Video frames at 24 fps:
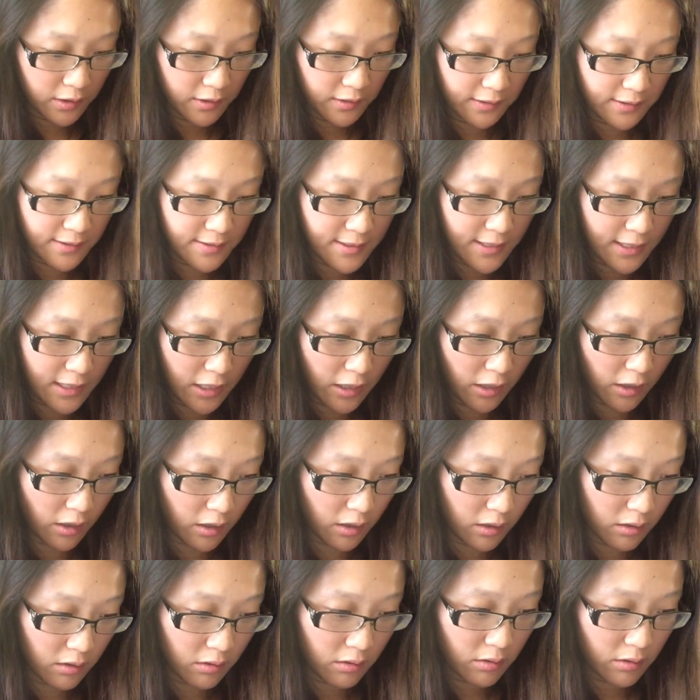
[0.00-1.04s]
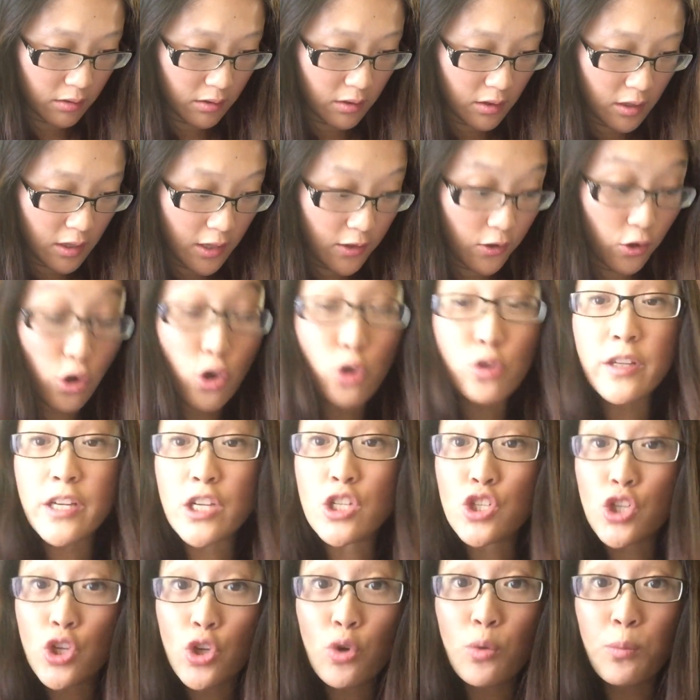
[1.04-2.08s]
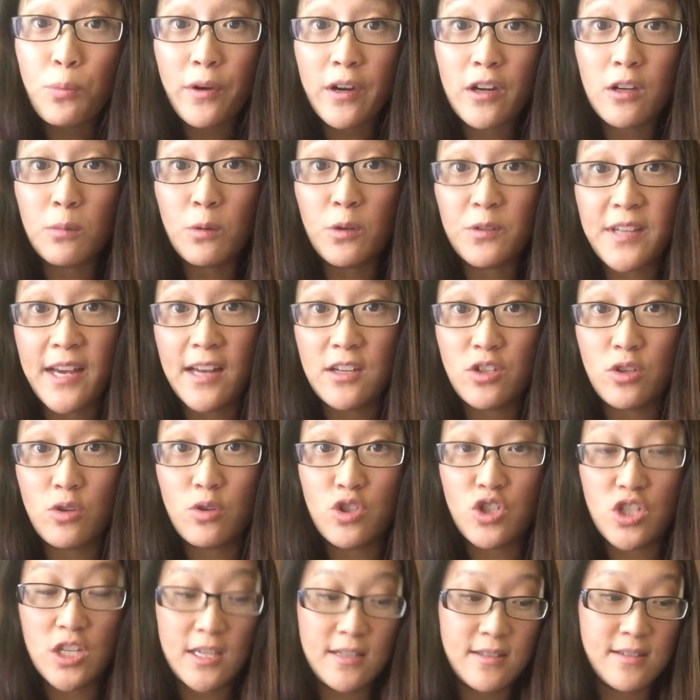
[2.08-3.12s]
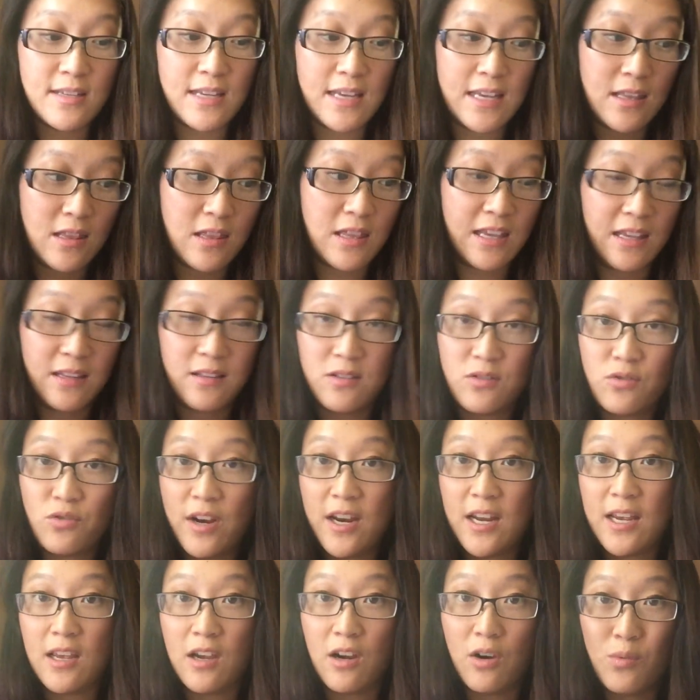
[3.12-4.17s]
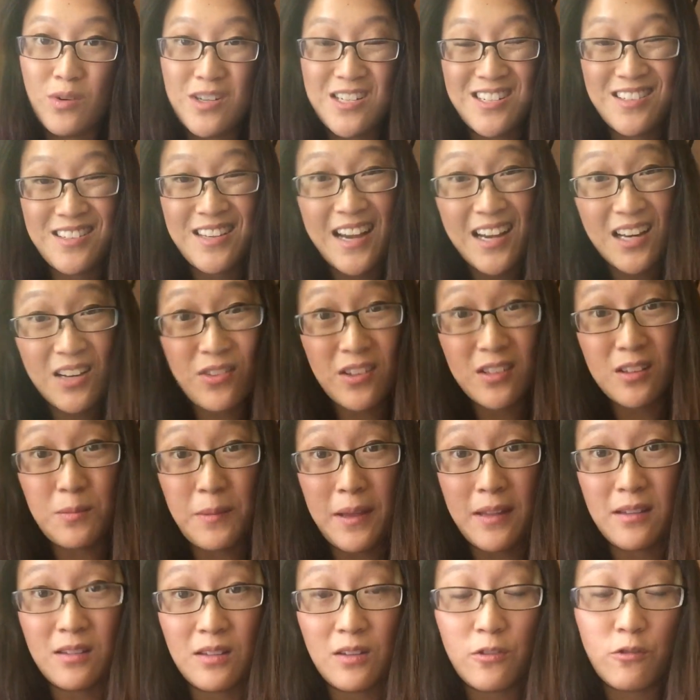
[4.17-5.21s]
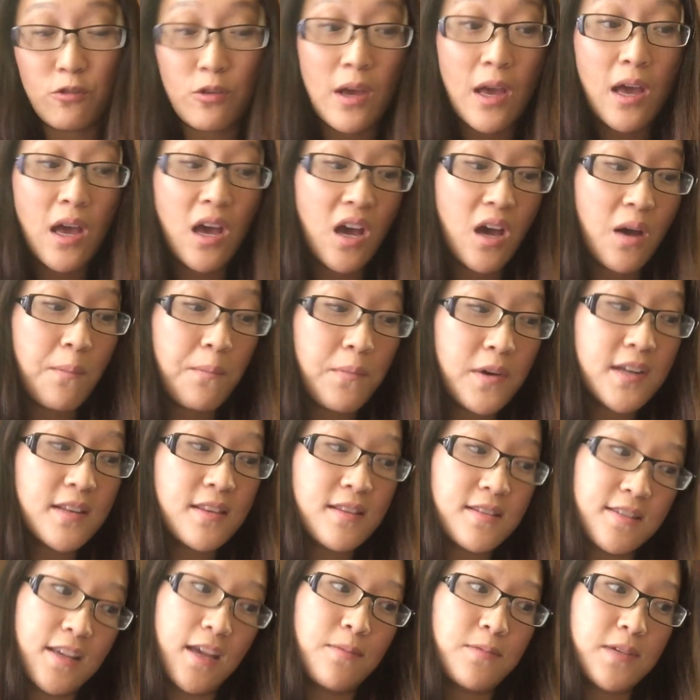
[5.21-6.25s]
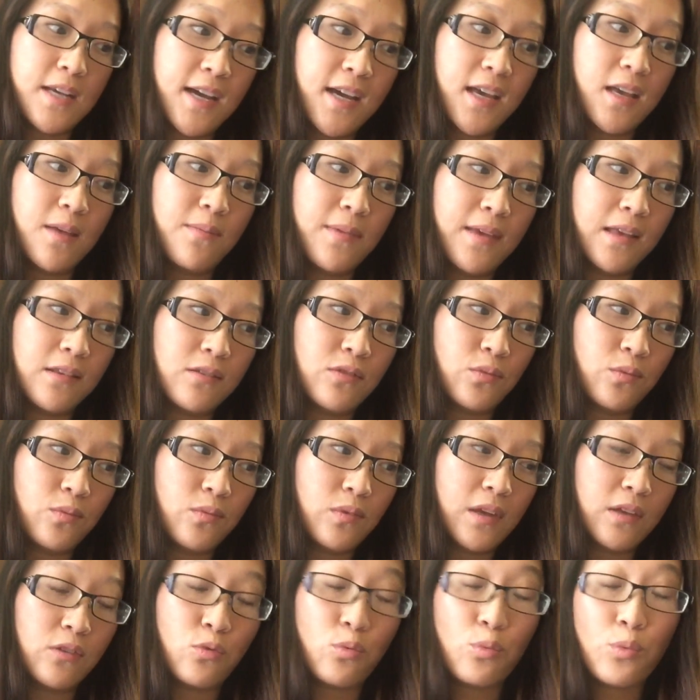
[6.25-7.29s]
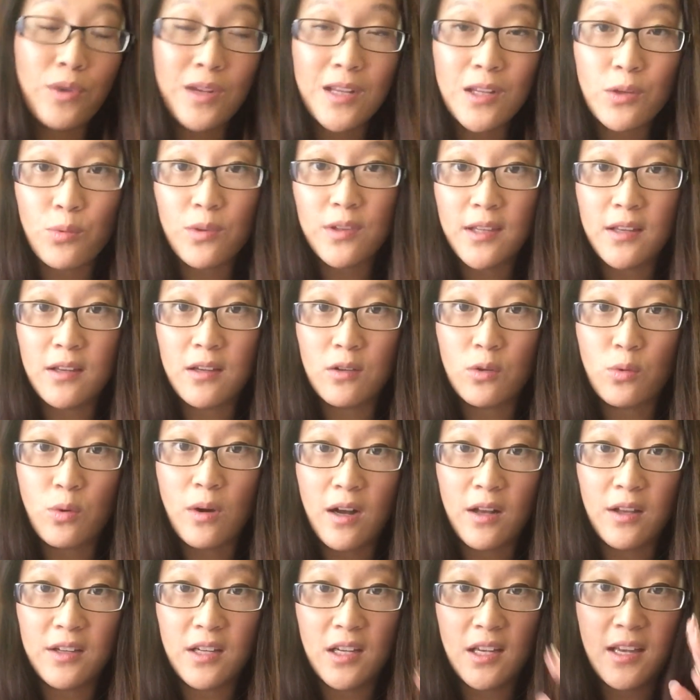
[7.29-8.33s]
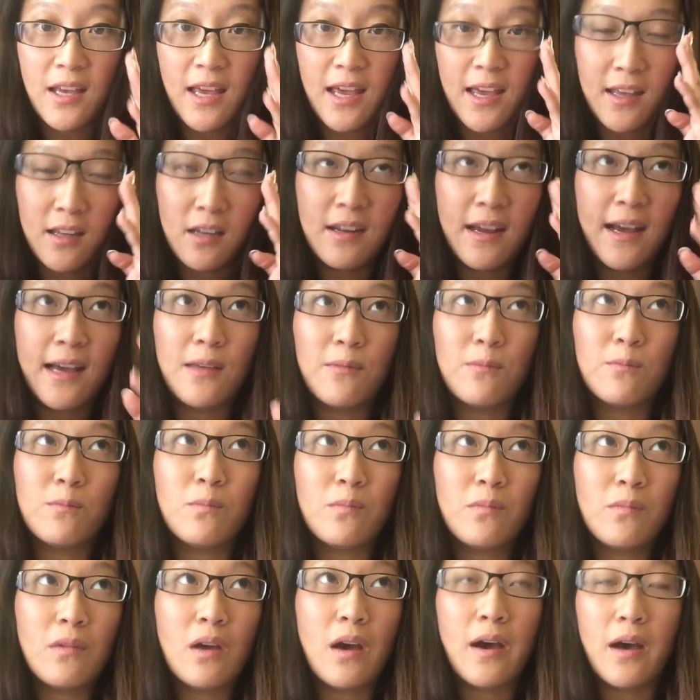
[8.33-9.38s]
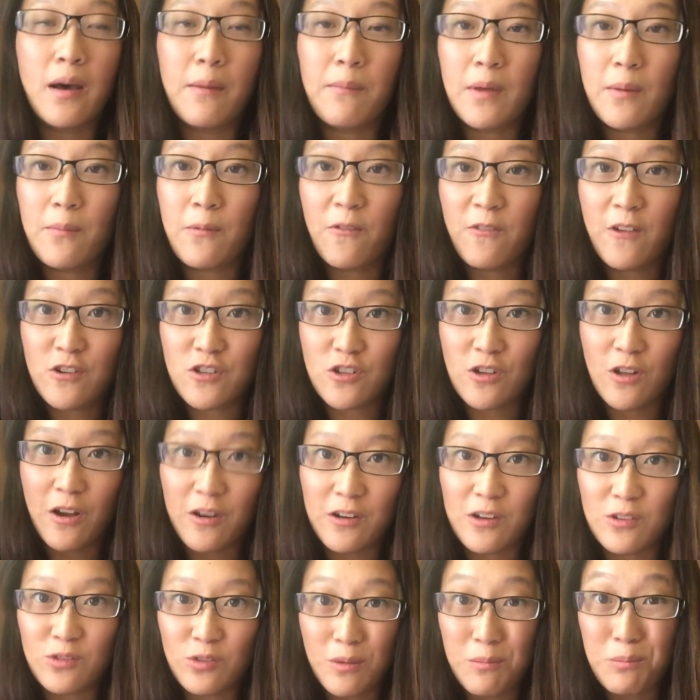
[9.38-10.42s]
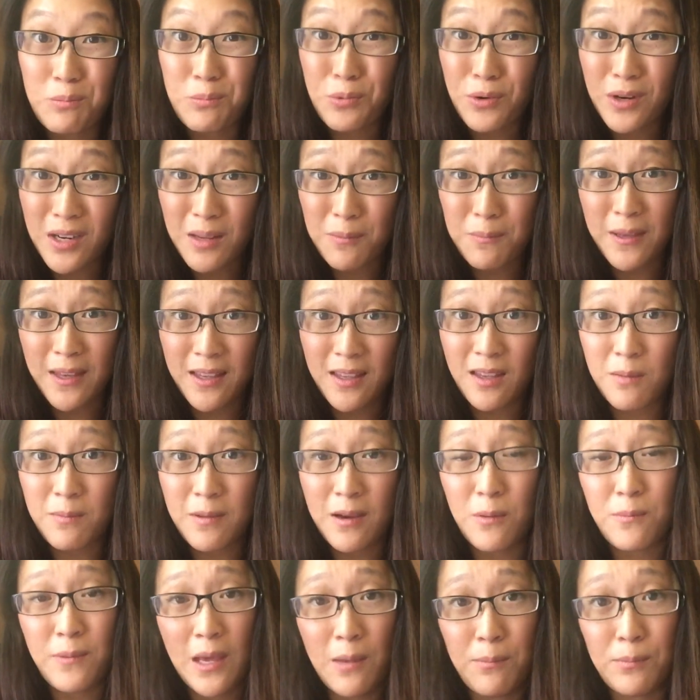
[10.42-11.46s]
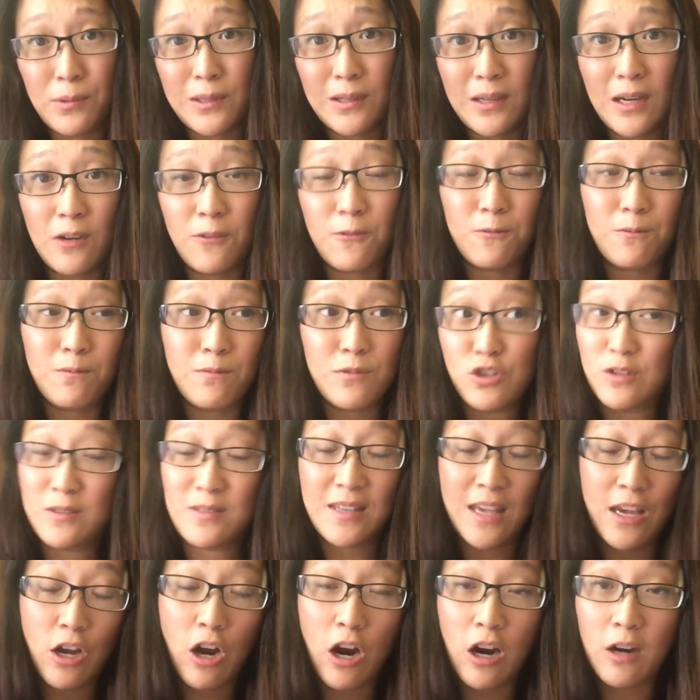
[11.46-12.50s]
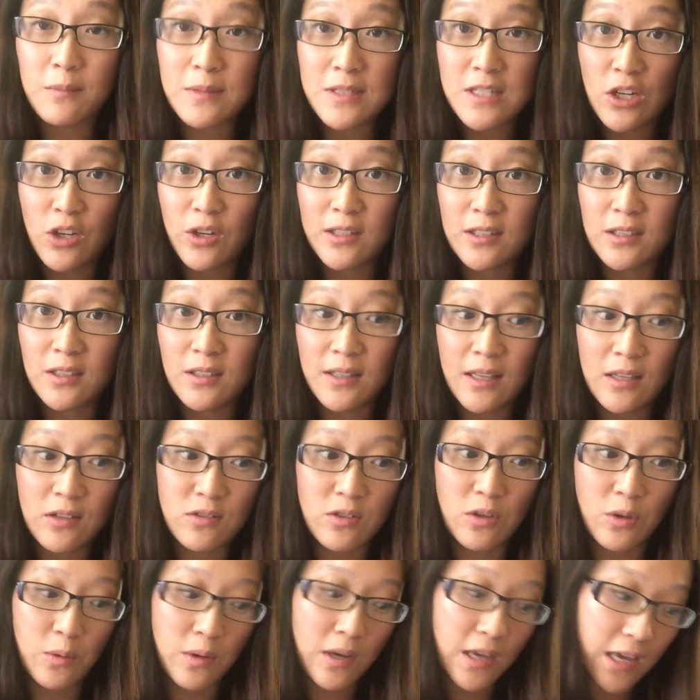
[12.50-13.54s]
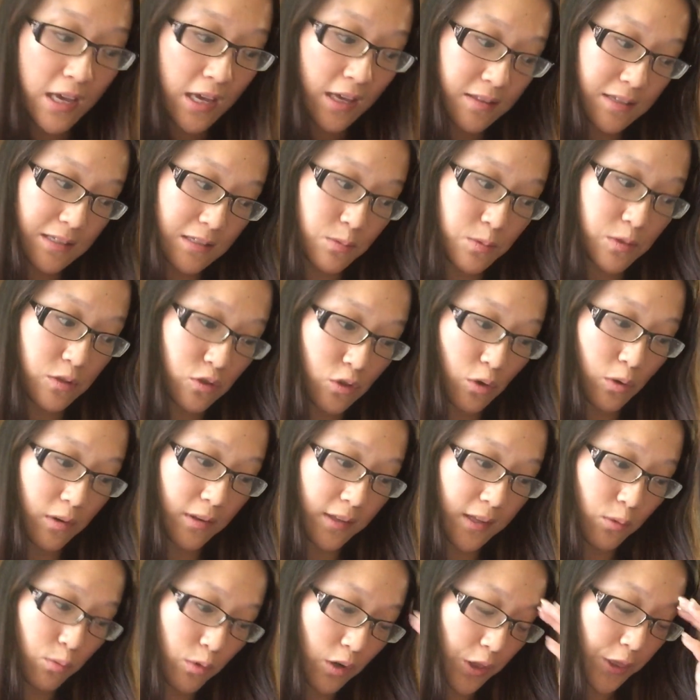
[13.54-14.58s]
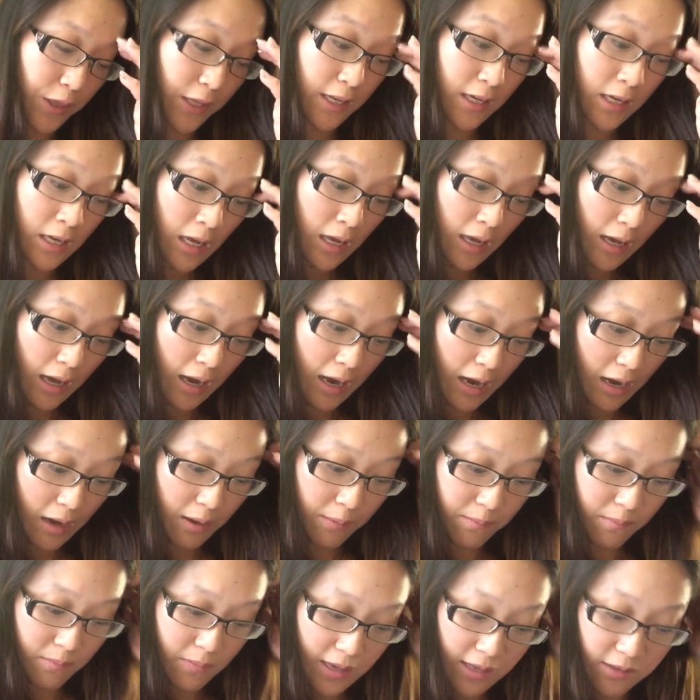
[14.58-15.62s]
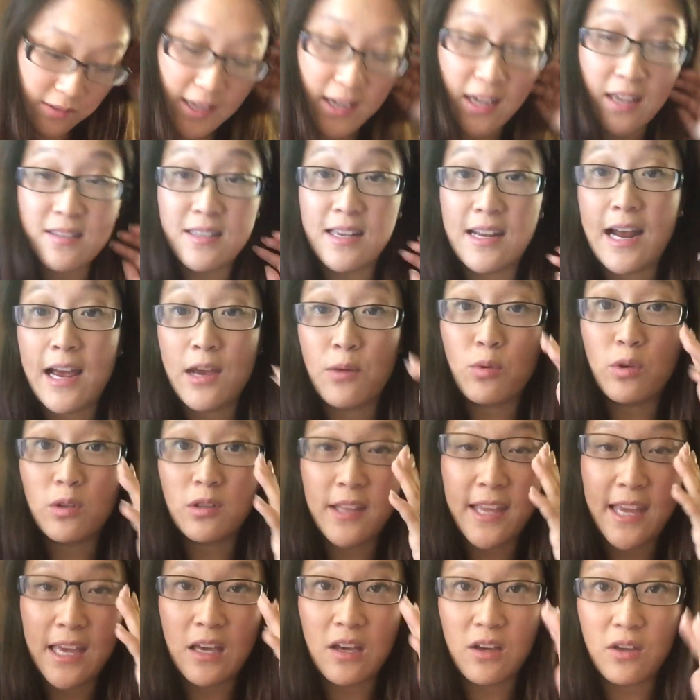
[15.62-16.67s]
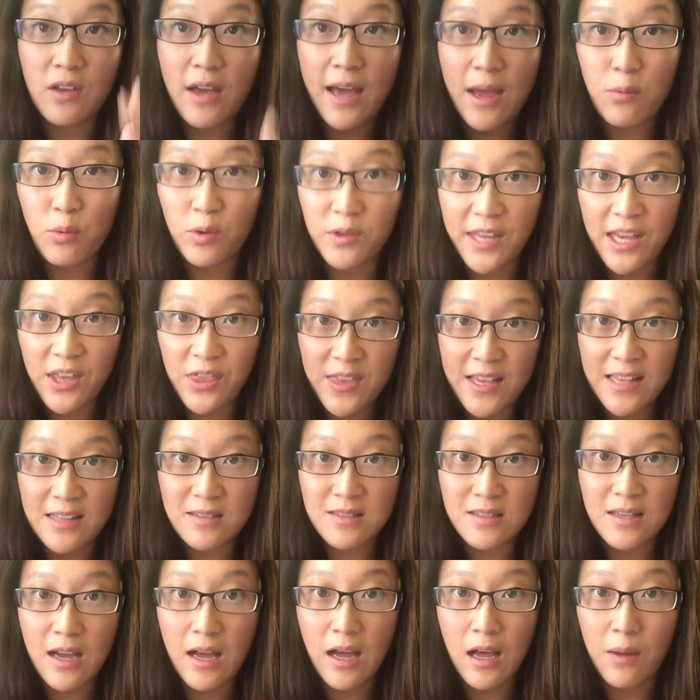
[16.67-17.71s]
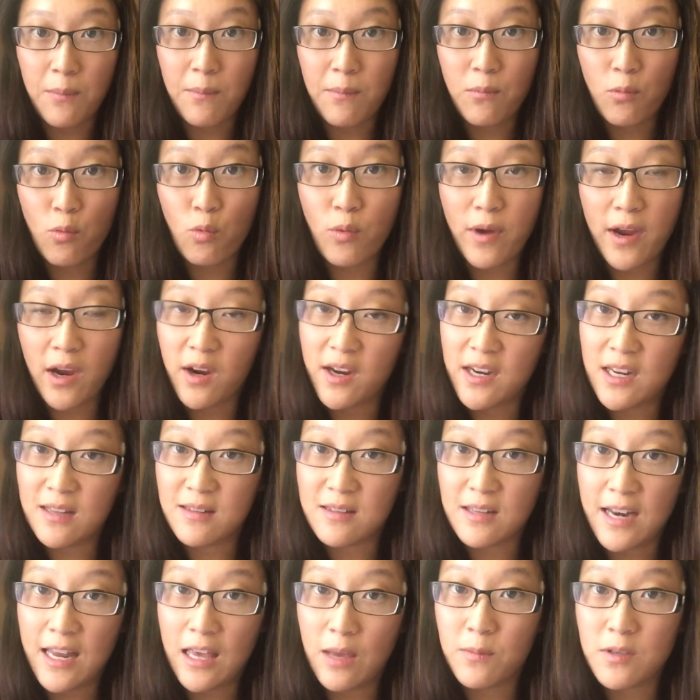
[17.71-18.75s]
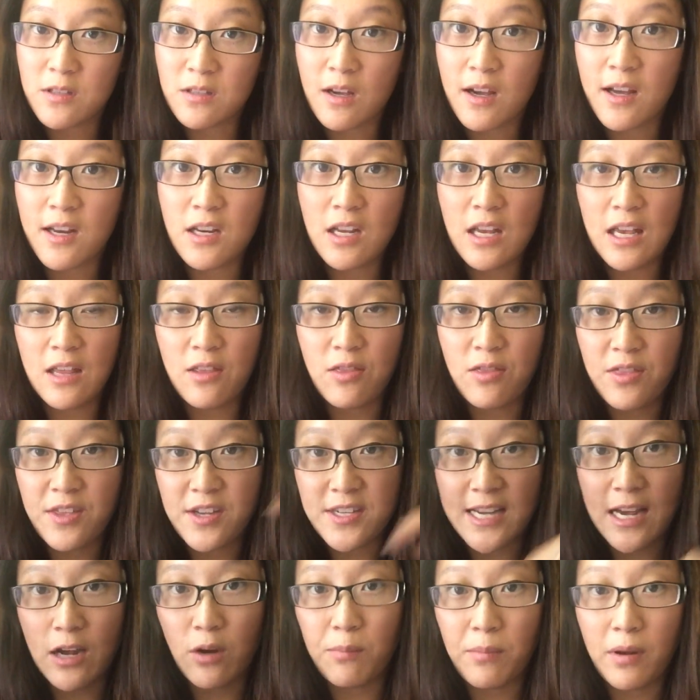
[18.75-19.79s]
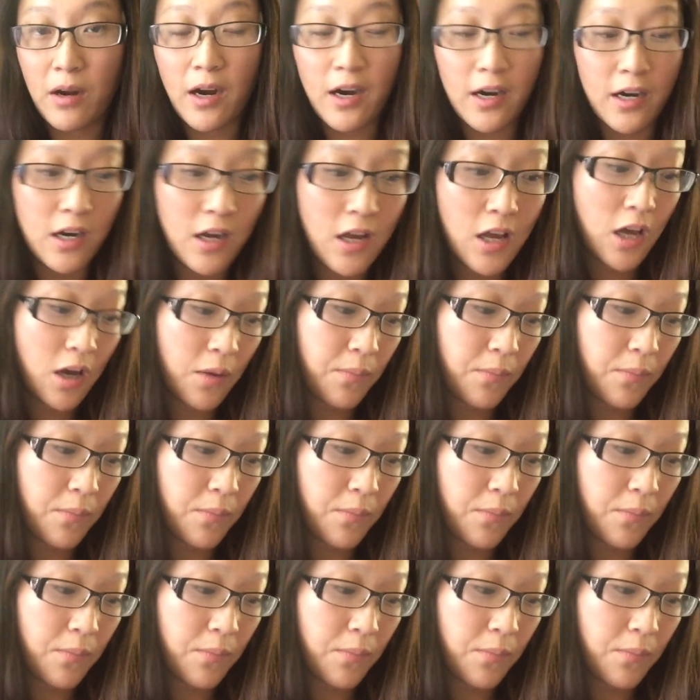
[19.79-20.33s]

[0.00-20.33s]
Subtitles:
let's see here, there are only 2 printable tattoo sheets in this right here, which is kind of expensive, but at the same time, it's really, really good quality. And I'm a professional artist, so I'm pretty picky about paper and just like art material, and so this was totally worth it. And like I said, I will link this where it is on Amazon in the down bar.